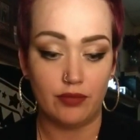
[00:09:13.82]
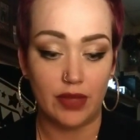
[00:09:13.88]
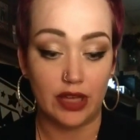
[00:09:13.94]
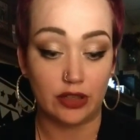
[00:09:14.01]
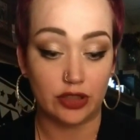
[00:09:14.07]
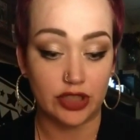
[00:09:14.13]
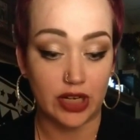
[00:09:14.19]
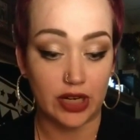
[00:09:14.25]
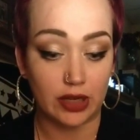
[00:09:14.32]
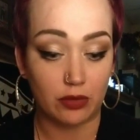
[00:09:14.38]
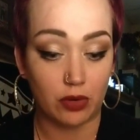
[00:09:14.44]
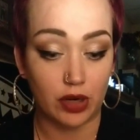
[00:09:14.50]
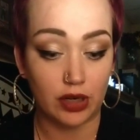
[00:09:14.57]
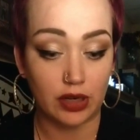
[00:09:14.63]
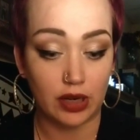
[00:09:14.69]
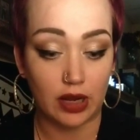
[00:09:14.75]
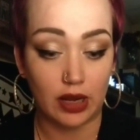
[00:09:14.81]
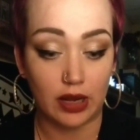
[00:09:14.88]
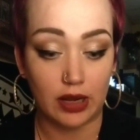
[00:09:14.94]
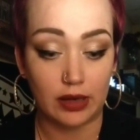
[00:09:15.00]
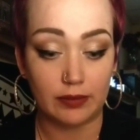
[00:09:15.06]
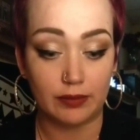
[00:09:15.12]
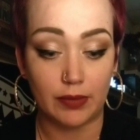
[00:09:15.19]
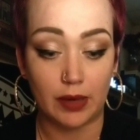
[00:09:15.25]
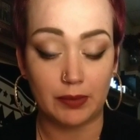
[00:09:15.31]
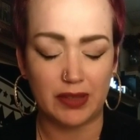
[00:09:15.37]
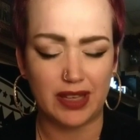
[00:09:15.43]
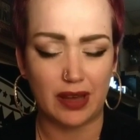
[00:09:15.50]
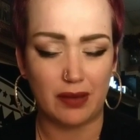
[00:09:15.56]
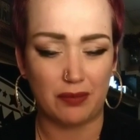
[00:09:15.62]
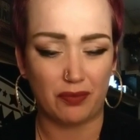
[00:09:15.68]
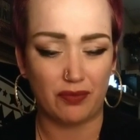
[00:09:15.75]
Energetic work.
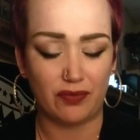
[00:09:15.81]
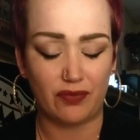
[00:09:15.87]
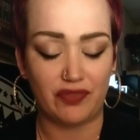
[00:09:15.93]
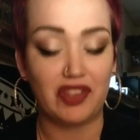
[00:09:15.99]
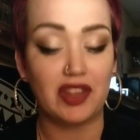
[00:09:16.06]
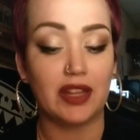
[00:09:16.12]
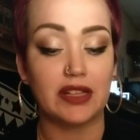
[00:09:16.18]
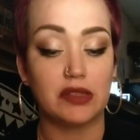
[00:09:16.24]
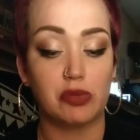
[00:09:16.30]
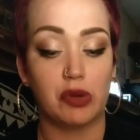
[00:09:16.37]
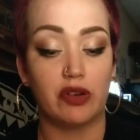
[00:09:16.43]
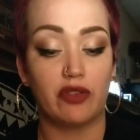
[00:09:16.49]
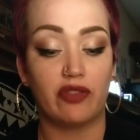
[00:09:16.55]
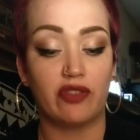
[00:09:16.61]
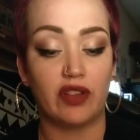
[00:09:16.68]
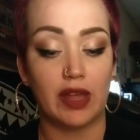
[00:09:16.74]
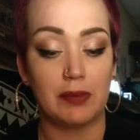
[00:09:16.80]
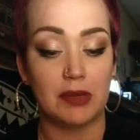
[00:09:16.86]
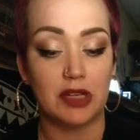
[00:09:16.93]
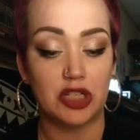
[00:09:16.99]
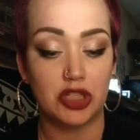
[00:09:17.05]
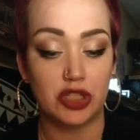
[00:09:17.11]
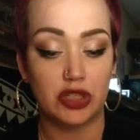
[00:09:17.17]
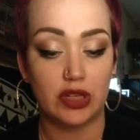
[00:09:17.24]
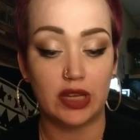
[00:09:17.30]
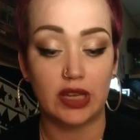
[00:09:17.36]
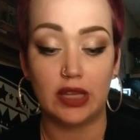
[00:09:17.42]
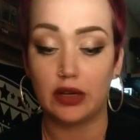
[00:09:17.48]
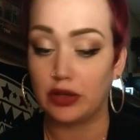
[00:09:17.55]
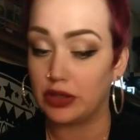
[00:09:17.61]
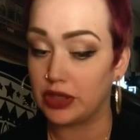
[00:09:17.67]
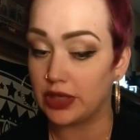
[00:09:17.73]
I'm feeling twin flamish
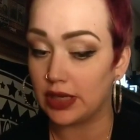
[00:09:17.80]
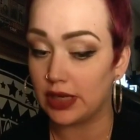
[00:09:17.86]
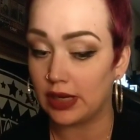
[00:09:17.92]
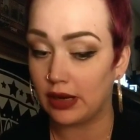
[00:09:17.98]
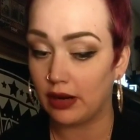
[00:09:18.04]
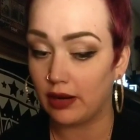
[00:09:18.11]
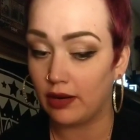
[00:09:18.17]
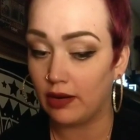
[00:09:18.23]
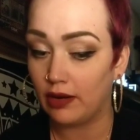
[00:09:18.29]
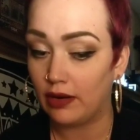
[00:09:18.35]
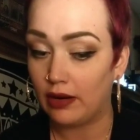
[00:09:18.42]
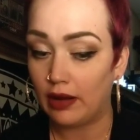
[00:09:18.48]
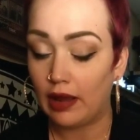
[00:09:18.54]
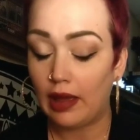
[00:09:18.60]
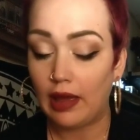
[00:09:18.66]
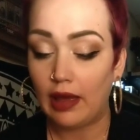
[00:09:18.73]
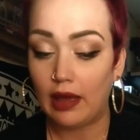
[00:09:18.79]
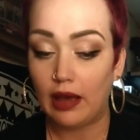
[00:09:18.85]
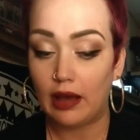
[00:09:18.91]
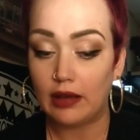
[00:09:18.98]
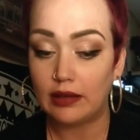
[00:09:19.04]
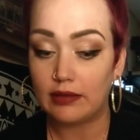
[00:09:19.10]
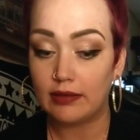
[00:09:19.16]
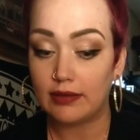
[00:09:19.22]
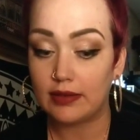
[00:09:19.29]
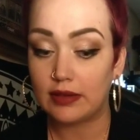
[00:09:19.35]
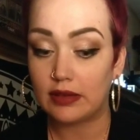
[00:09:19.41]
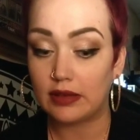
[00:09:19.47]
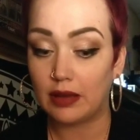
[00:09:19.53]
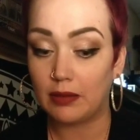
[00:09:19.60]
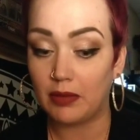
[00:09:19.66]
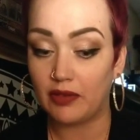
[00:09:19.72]
energy here.
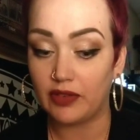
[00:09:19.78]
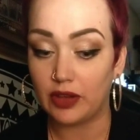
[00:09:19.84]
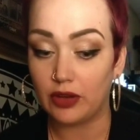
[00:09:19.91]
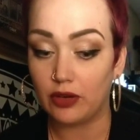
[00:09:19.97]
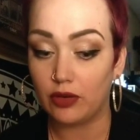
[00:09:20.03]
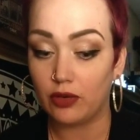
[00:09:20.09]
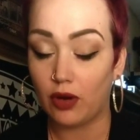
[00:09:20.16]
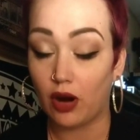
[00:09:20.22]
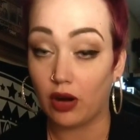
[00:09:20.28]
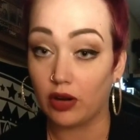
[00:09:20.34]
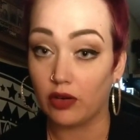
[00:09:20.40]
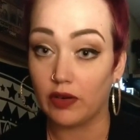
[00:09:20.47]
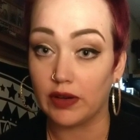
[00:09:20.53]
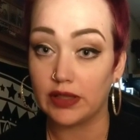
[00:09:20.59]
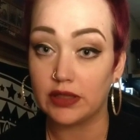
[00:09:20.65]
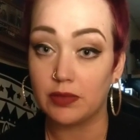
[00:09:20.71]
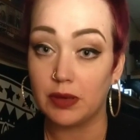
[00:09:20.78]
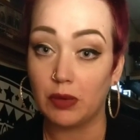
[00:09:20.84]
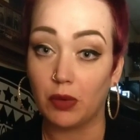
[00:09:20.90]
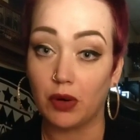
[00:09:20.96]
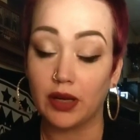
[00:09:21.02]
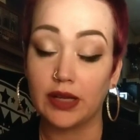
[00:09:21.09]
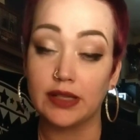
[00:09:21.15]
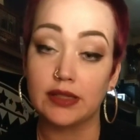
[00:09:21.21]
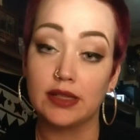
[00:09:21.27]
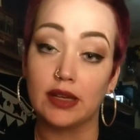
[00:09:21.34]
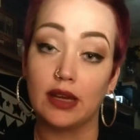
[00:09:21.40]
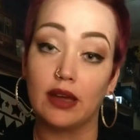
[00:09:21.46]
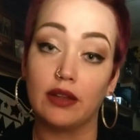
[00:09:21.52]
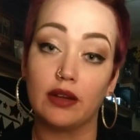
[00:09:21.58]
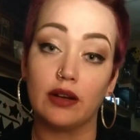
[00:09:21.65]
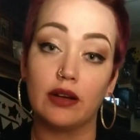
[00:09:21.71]
Some of you are going to be working
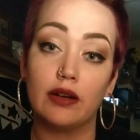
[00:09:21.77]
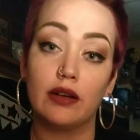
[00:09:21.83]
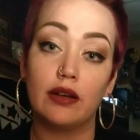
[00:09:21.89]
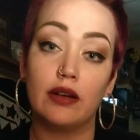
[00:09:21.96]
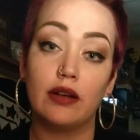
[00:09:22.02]
together.